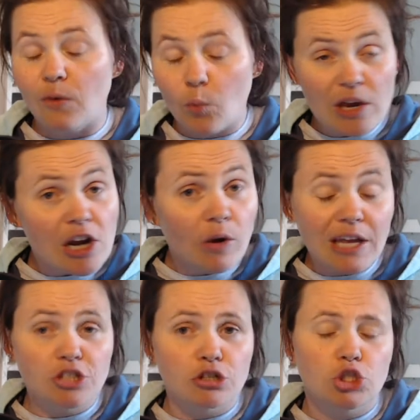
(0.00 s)
We know
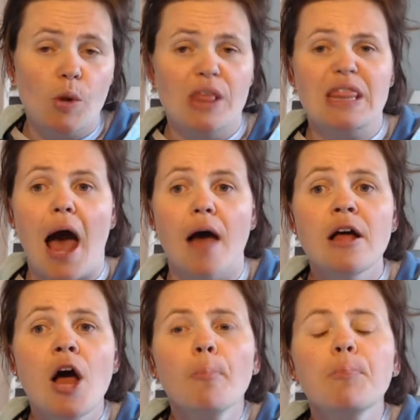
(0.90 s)
kids are doing that,
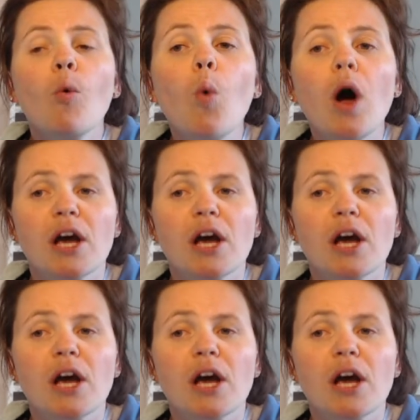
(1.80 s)
but what